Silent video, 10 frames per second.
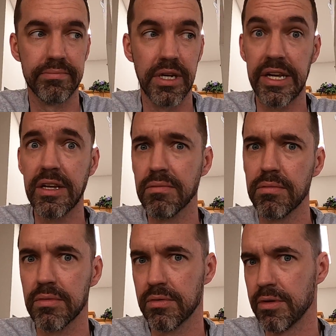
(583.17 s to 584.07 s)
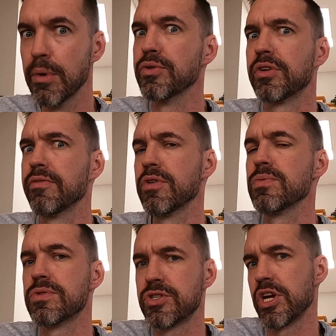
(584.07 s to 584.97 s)
Again, the most
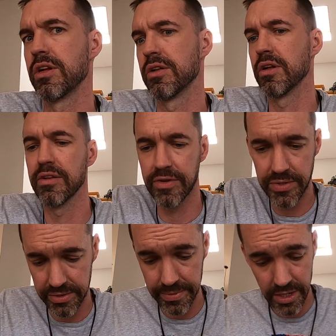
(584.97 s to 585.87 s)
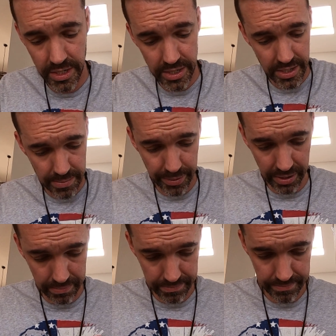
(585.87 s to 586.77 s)
confused channel in all of YouTube,
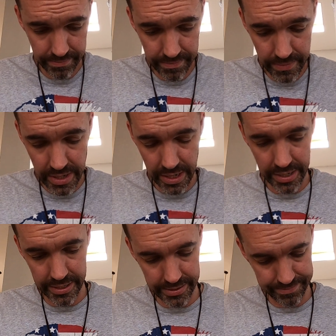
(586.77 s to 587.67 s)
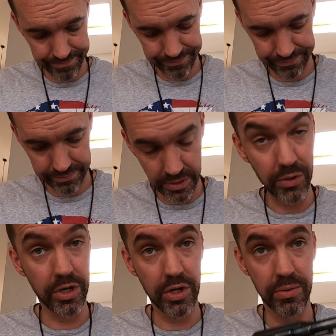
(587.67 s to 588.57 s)
but I'm
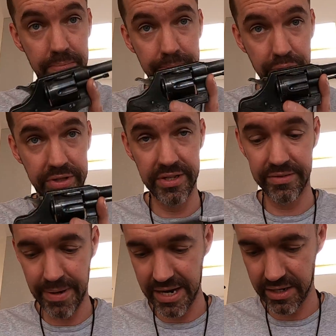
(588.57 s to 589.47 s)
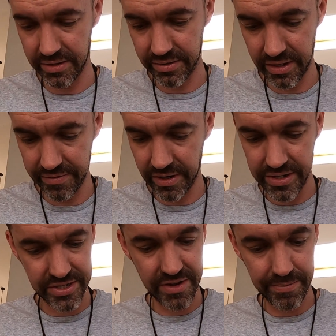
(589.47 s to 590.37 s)
gonna go put these back in a
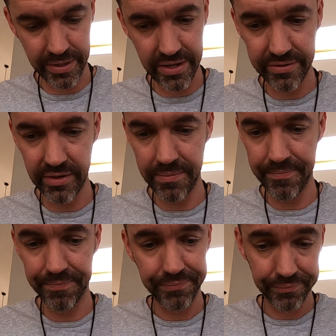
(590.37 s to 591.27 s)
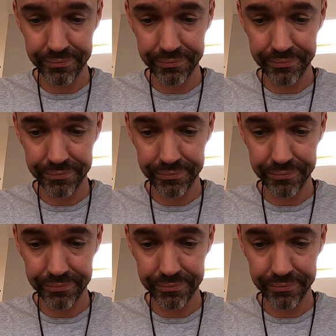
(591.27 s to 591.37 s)
very safe place, and